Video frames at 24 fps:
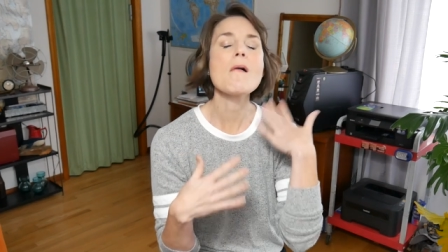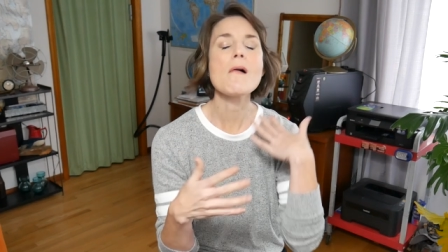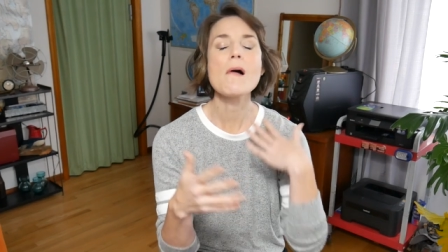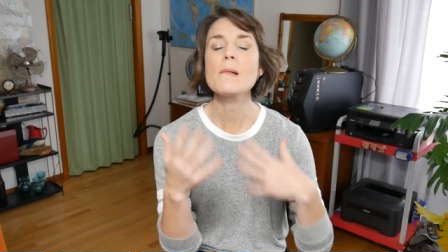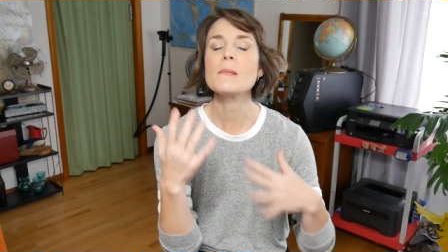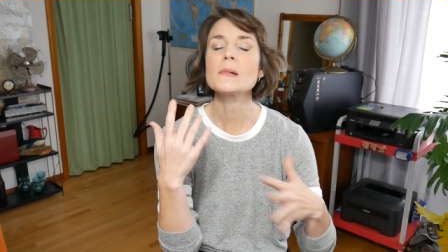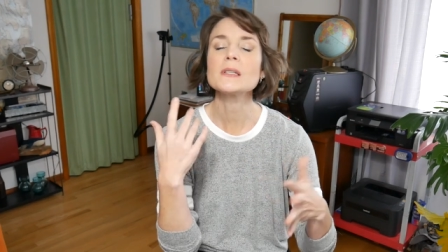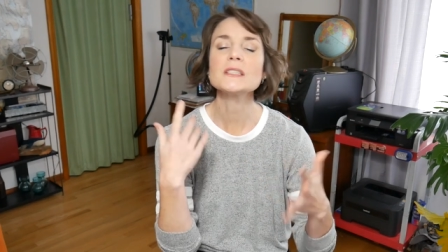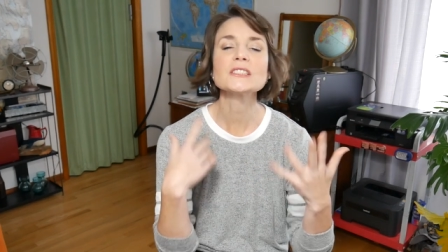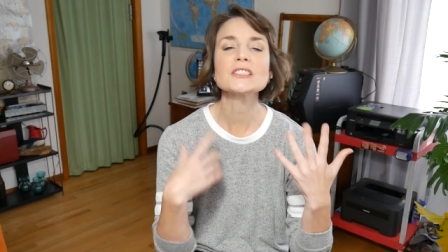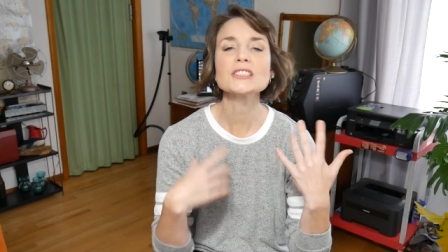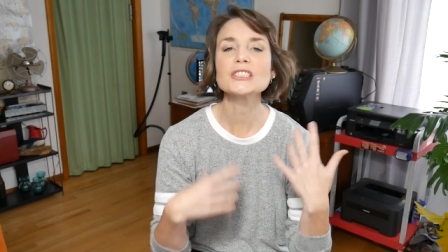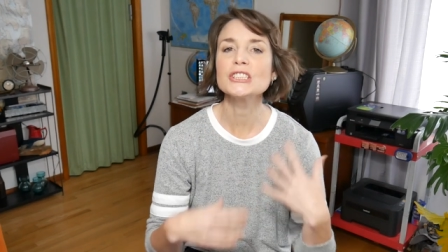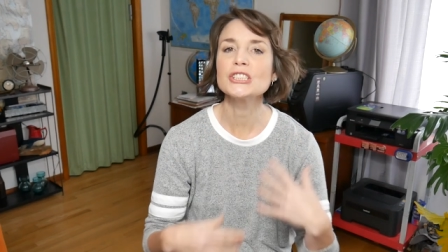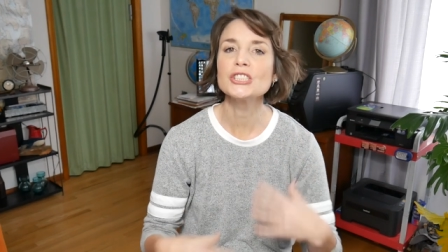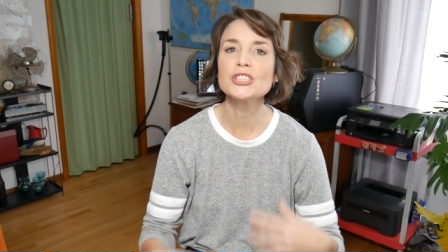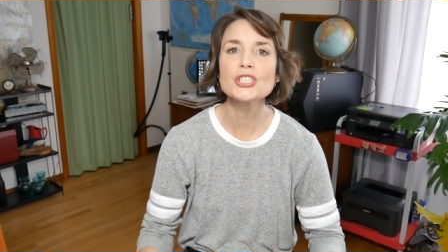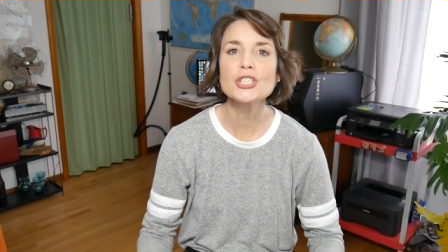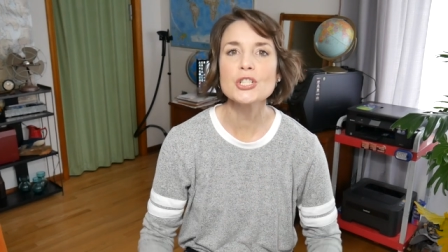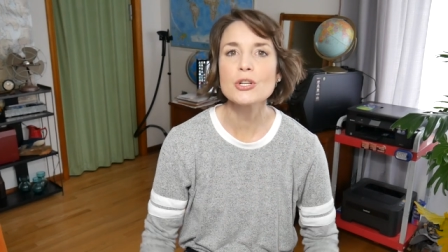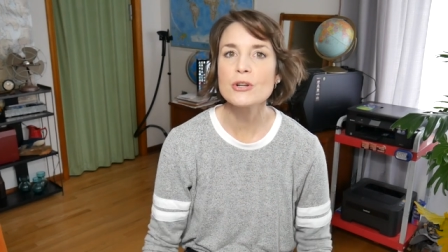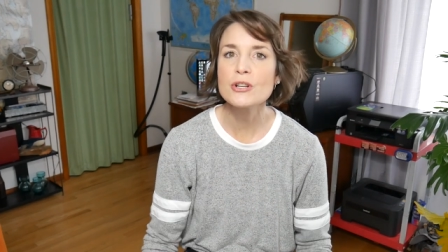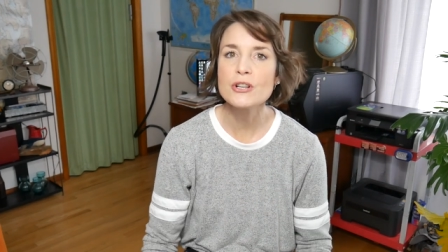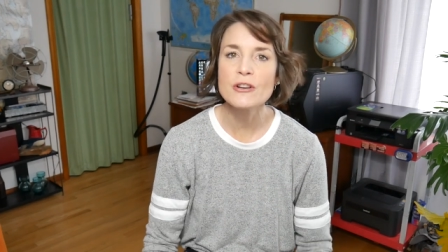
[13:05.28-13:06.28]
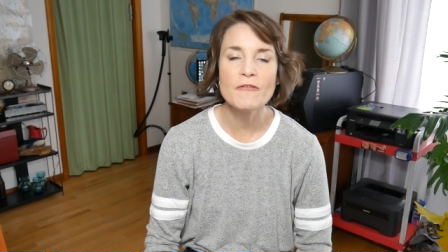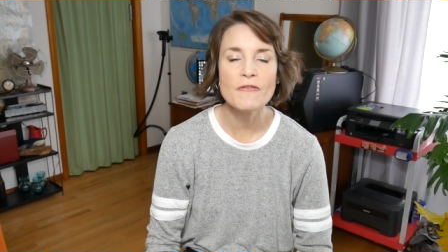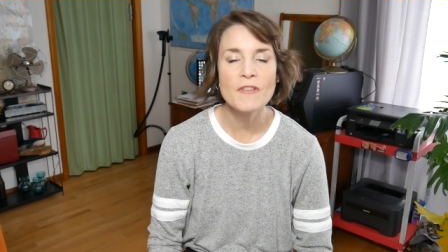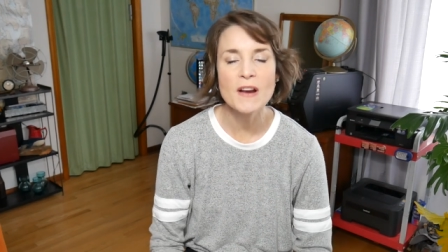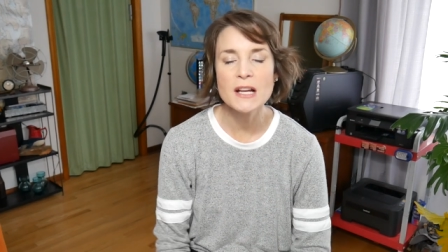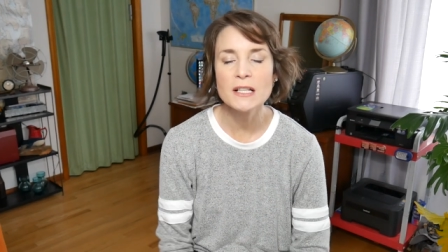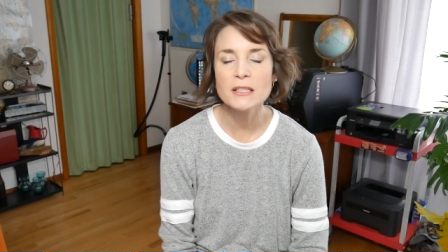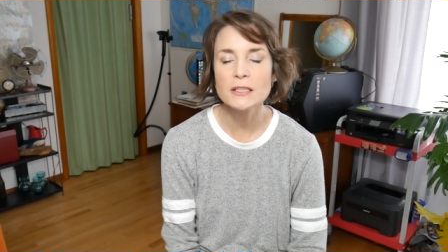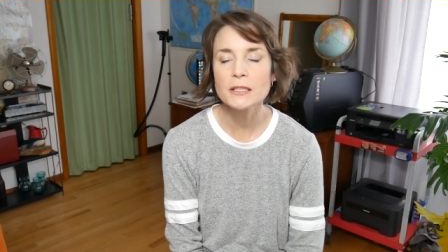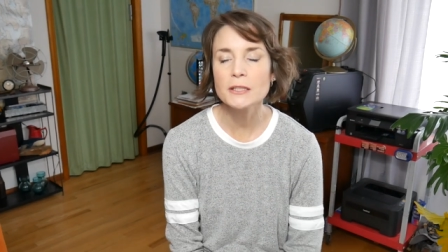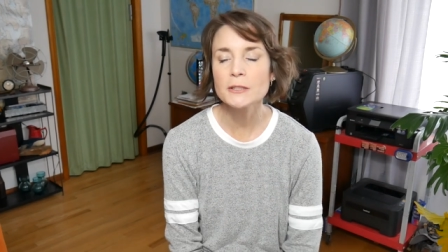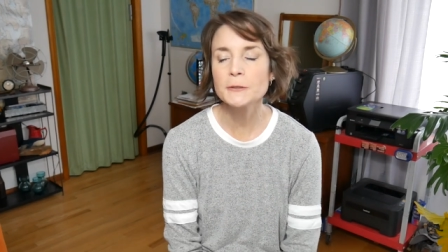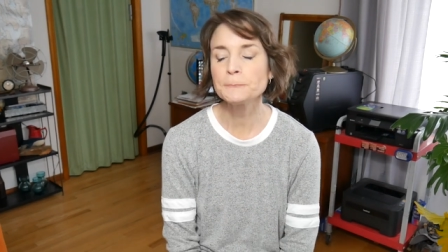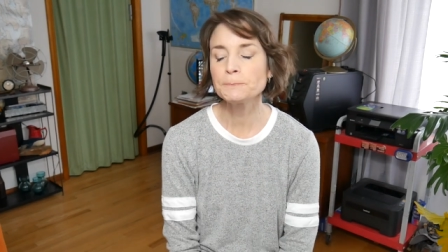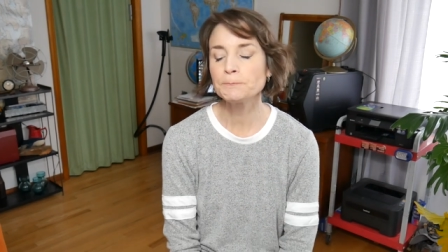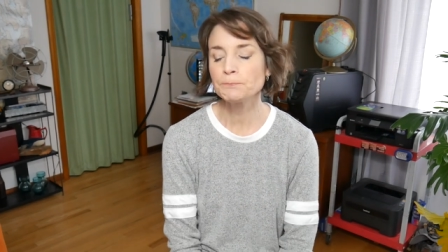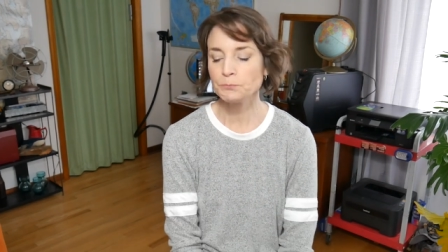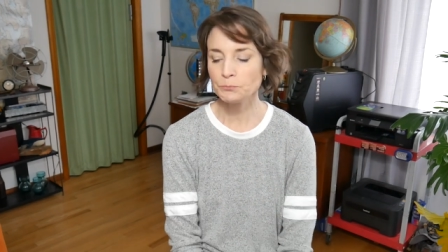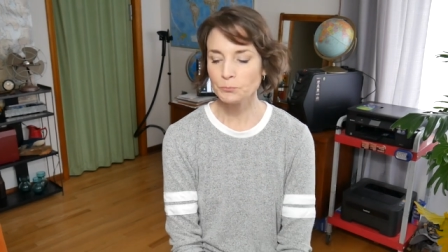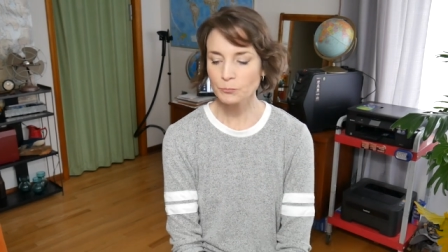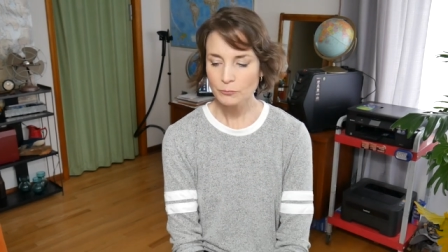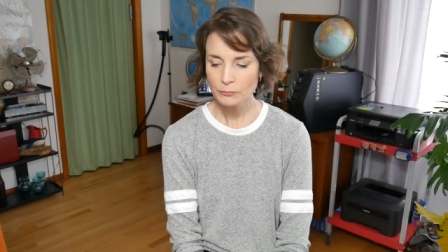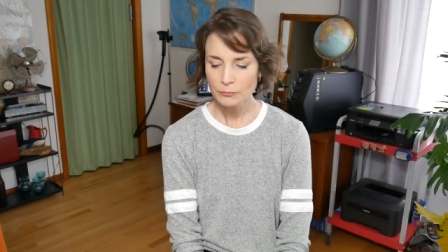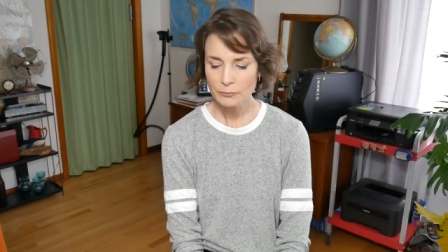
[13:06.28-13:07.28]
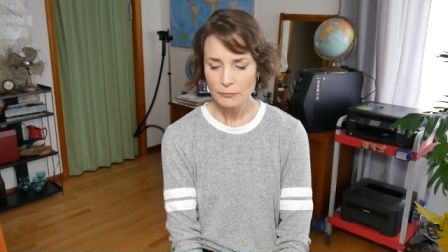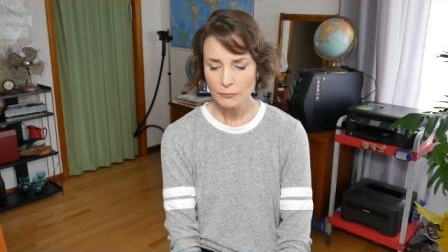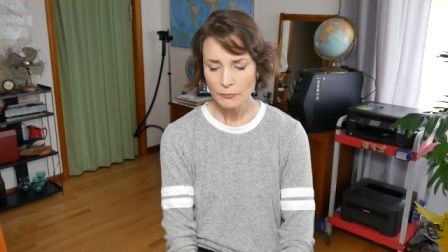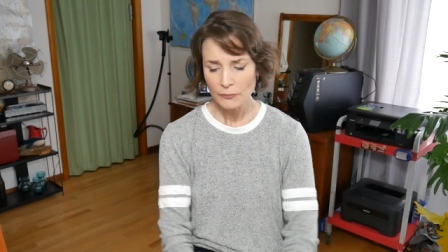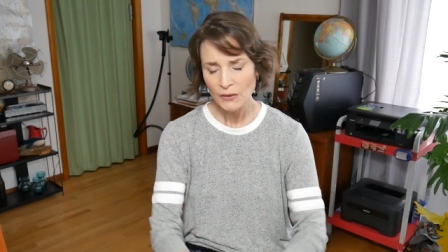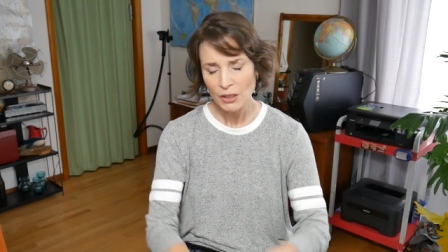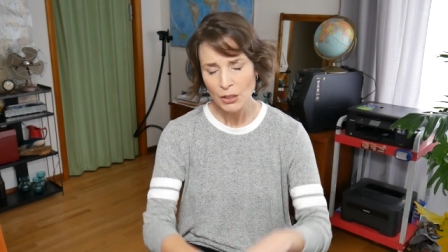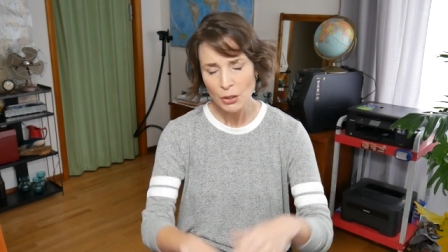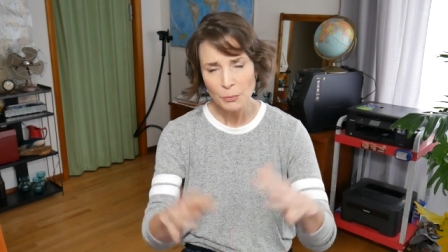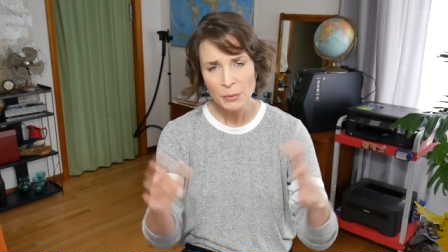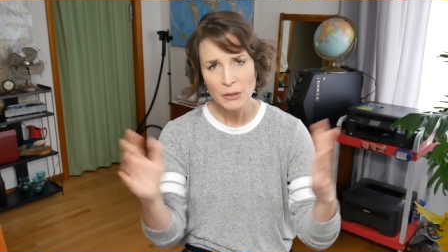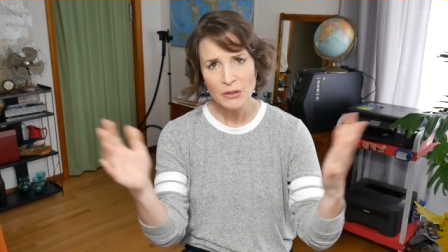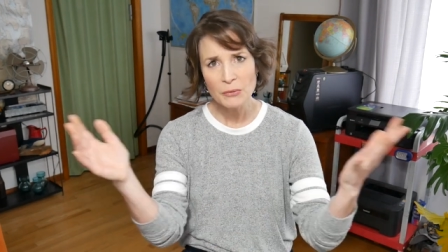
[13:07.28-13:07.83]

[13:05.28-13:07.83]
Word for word: I'm going to chew in your faces. Hope